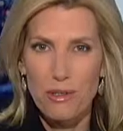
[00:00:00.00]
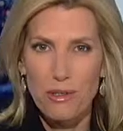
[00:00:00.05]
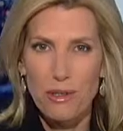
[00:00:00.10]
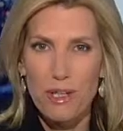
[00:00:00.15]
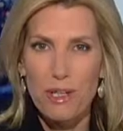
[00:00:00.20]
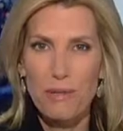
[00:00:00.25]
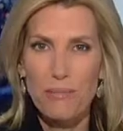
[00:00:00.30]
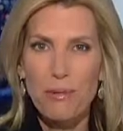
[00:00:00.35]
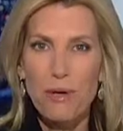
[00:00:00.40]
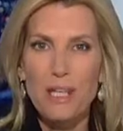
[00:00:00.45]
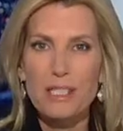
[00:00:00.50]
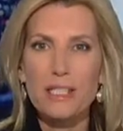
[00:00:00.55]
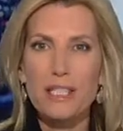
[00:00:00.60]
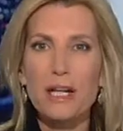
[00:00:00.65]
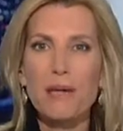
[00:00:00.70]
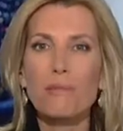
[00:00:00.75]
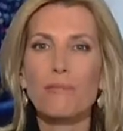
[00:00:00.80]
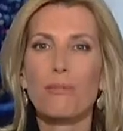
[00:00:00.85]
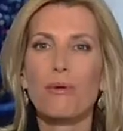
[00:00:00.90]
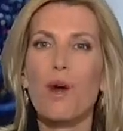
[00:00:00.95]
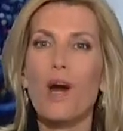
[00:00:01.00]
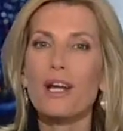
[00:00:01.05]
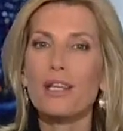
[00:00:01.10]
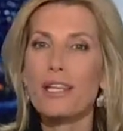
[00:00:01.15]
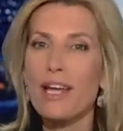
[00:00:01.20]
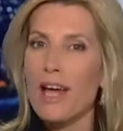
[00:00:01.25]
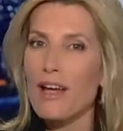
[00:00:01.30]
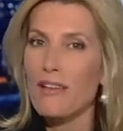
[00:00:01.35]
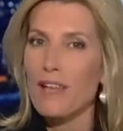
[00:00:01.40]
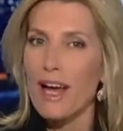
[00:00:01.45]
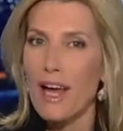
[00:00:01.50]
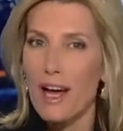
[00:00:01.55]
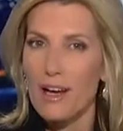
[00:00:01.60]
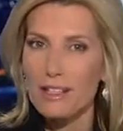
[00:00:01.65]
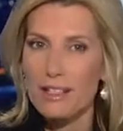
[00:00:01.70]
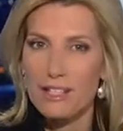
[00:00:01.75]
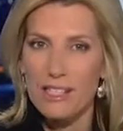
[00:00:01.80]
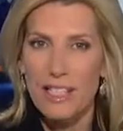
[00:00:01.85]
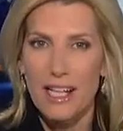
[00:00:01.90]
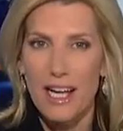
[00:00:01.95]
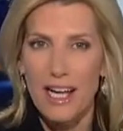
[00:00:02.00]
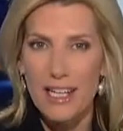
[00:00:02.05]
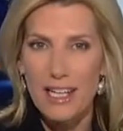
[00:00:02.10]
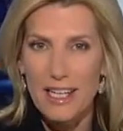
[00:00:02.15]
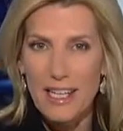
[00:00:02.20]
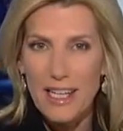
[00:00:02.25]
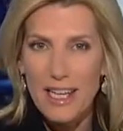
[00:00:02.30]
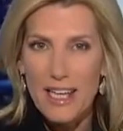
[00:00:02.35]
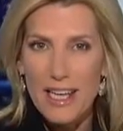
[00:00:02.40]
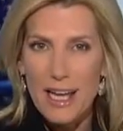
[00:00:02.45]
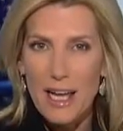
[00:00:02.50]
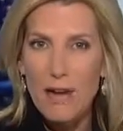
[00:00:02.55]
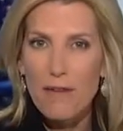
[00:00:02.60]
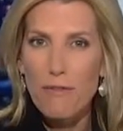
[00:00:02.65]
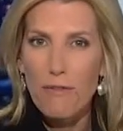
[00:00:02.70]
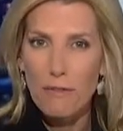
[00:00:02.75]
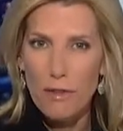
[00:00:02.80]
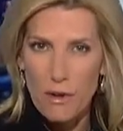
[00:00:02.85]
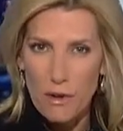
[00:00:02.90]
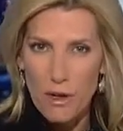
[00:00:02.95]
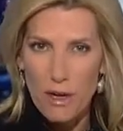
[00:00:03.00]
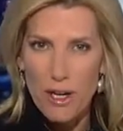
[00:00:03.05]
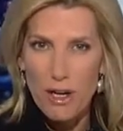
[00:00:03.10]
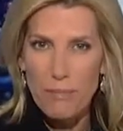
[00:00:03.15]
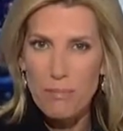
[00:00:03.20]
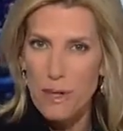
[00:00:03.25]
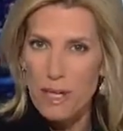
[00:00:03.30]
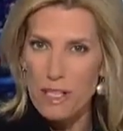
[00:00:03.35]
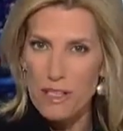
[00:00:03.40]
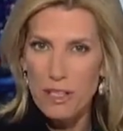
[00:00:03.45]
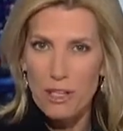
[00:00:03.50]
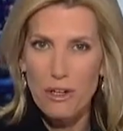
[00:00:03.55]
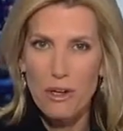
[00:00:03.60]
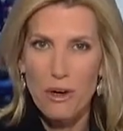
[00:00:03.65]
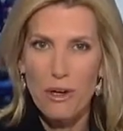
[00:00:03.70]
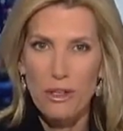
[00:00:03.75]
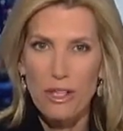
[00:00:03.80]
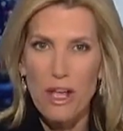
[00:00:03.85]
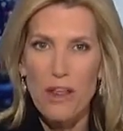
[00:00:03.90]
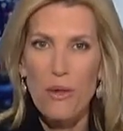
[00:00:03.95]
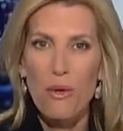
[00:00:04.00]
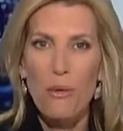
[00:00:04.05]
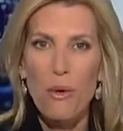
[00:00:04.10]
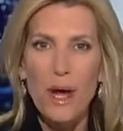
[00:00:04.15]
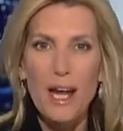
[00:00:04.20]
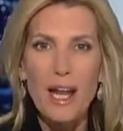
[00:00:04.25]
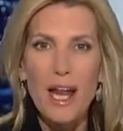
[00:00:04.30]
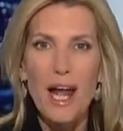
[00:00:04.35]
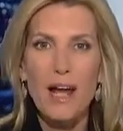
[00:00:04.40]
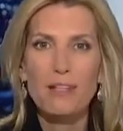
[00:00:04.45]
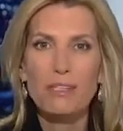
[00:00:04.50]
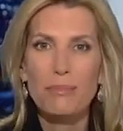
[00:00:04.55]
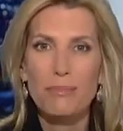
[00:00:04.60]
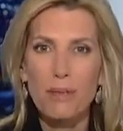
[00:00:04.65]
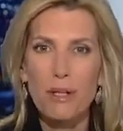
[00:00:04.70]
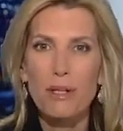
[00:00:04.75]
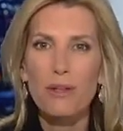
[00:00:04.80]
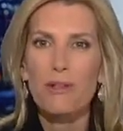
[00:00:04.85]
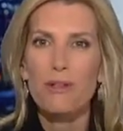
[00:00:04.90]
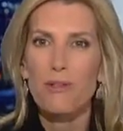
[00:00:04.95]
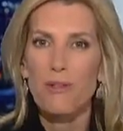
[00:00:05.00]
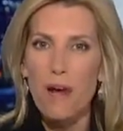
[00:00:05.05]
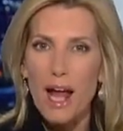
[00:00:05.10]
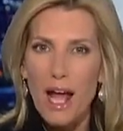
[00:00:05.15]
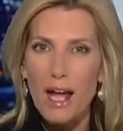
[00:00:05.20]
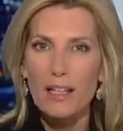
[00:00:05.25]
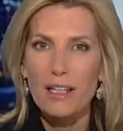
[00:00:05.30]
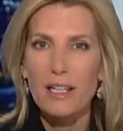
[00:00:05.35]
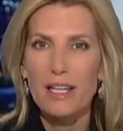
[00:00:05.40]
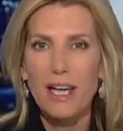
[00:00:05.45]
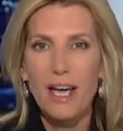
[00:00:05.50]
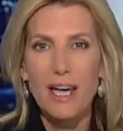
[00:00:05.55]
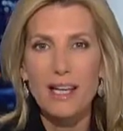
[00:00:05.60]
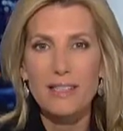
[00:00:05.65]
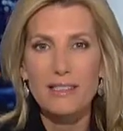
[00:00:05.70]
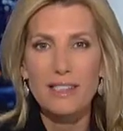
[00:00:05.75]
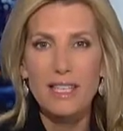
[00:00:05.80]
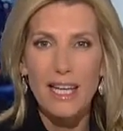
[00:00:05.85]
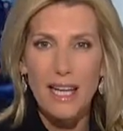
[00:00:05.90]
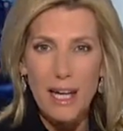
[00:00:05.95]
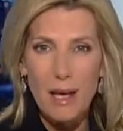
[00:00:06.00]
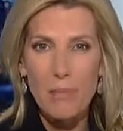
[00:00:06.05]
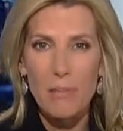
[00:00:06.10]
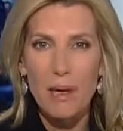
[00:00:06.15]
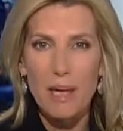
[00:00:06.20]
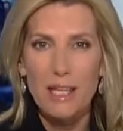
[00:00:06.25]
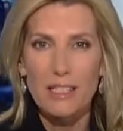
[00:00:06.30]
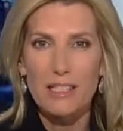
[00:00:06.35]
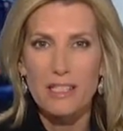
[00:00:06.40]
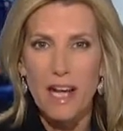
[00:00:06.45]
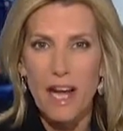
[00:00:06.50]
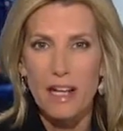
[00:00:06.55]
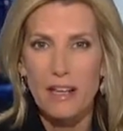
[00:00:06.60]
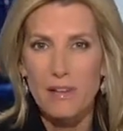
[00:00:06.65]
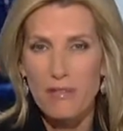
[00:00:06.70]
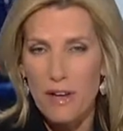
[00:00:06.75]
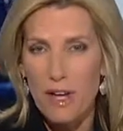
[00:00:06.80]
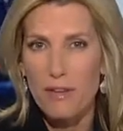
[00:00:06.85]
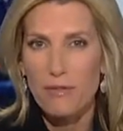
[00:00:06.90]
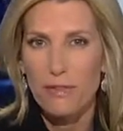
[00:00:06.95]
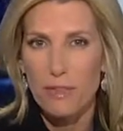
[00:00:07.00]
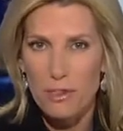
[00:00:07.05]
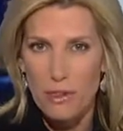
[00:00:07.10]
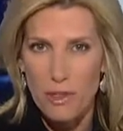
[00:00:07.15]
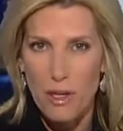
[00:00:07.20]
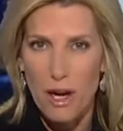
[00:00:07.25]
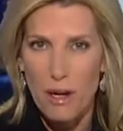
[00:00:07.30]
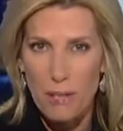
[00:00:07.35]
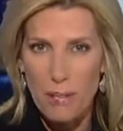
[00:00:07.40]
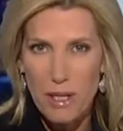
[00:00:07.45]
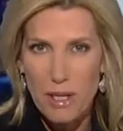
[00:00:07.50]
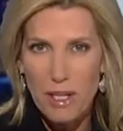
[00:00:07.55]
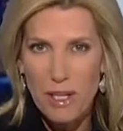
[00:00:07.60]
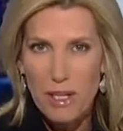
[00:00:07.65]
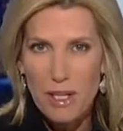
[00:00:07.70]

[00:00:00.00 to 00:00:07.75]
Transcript: The president brought down the House tonight in Florida, Pensacola. The White House billed the rally as the campaign-style event for Trump.